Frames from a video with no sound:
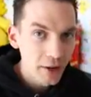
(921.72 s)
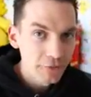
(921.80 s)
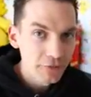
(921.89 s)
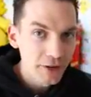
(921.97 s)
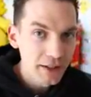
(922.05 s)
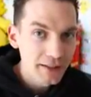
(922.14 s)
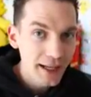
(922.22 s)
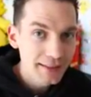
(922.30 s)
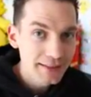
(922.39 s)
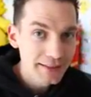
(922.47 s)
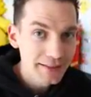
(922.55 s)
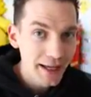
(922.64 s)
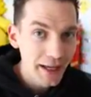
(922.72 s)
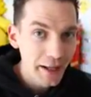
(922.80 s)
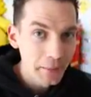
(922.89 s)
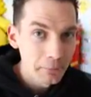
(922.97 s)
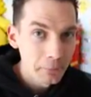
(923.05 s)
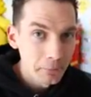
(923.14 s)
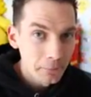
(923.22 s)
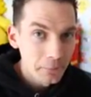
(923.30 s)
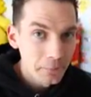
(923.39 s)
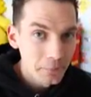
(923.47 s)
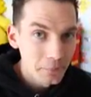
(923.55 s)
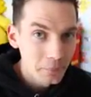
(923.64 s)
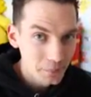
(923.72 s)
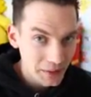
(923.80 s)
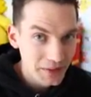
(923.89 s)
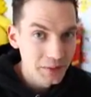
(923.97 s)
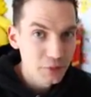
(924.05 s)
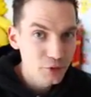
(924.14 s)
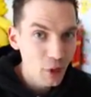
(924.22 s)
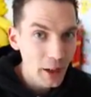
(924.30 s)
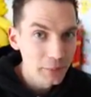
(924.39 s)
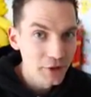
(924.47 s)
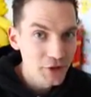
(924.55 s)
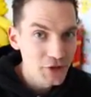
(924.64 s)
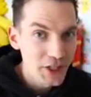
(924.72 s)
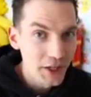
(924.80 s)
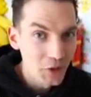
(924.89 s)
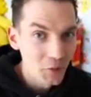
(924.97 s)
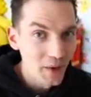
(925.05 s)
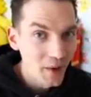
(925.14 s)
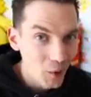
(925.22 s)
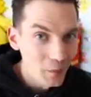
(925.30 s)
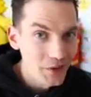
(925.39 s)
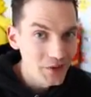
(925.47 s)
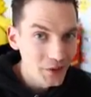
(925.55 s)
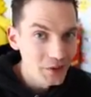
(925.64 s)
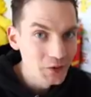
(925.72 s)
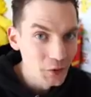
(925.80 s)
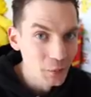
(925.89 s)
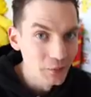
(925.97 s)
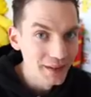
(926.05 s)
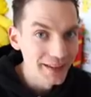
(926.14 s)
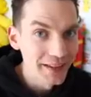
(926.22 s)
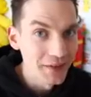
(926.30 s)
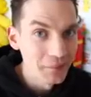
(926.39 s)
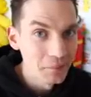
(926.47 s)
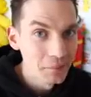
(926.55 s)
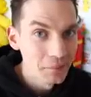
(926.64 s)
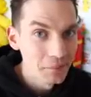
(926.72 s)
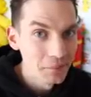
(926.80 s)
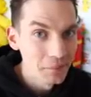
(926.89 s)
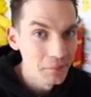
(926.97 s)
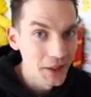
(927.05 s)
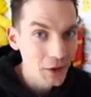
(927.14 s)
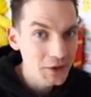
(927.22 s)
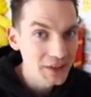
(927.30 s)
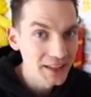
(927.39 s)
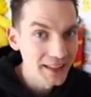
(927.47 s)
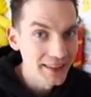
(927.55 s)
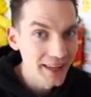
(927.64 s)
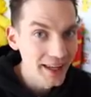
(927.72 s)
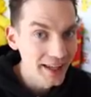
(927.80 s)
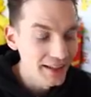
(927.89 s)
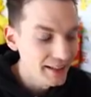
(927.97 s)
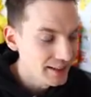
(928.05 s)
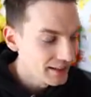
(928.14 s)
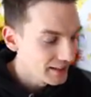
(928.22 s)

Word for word: have a fantastic day. Please subscribe to the channel. We're almost on 2 million, but I'll see you then.